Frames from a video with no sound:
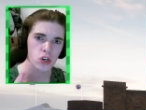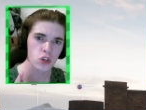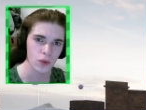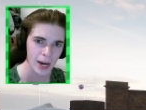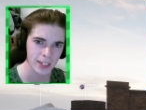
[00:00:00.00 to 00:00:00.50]

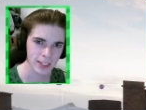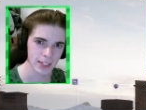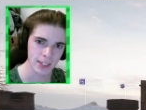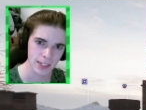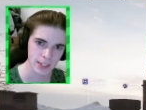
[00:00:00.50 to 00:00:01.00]

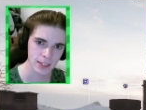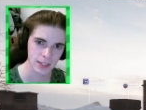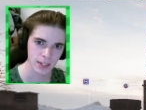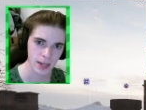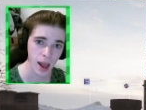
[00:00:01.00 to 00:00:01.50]
tractors.
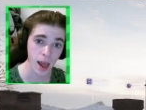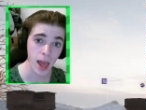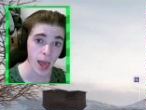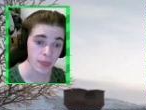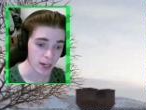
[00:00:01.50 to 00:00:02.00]

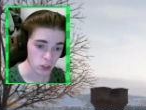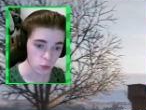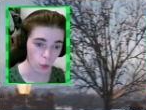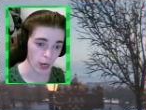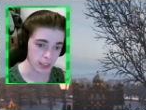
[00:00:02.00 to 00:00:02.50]
That is
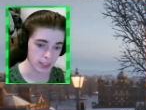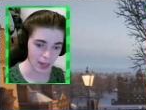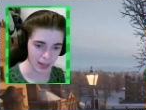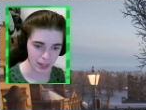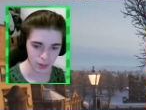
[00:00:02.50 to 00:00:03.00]
why
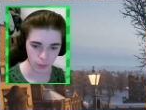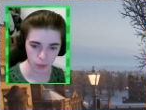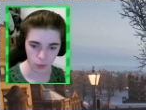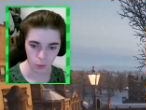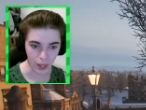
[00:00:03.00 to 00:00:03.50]
today
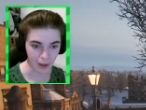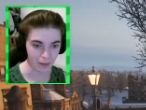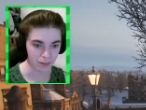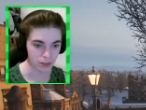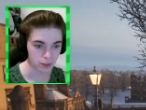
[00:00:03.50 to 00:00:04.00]
we
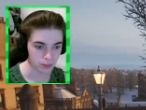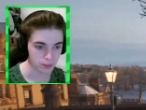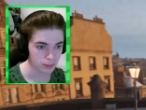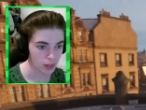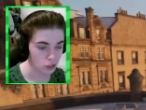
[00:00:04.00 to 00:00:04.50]
have
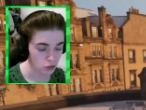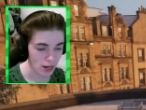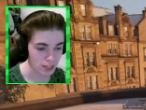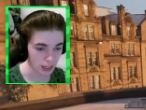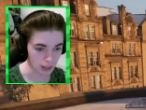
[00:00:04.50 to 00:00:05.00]
a
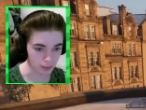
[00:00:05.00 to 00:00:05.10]
tractor